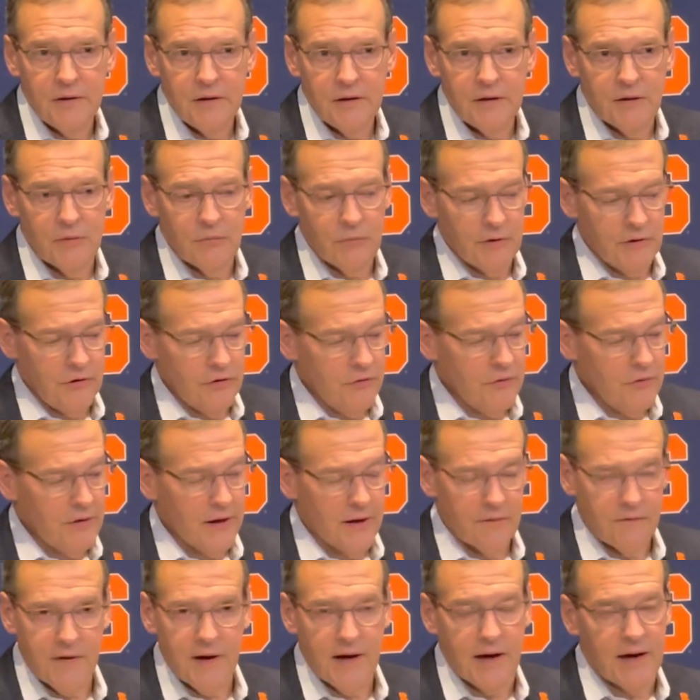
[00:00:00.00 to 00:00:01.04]
And when you
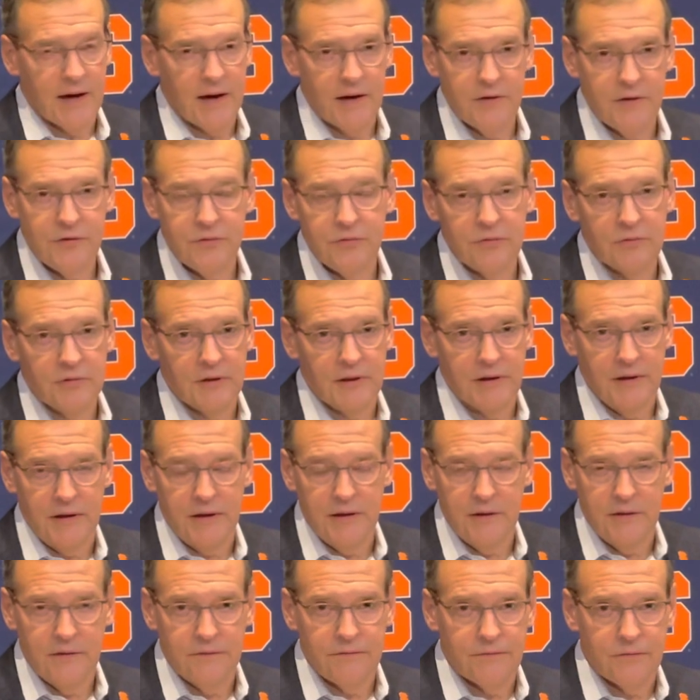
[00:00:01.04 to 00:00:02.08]
have guys who
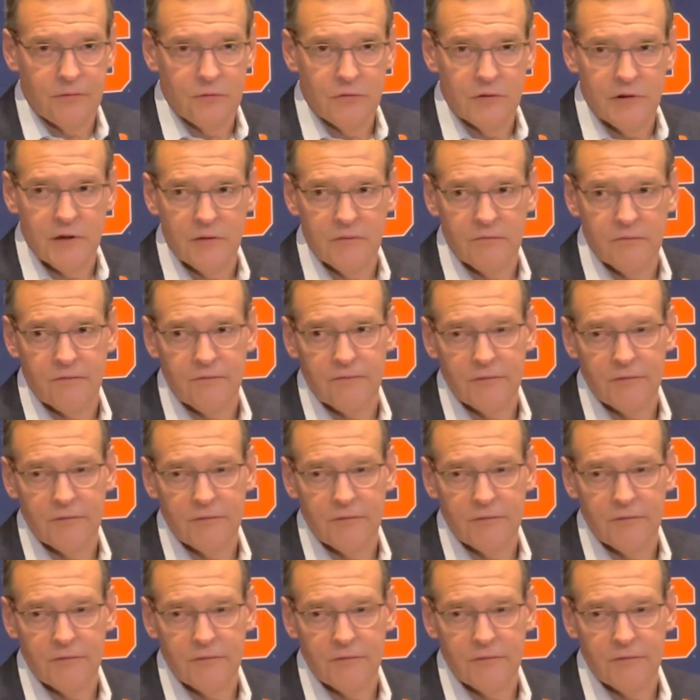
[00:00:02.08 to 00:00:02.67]
leave, who can,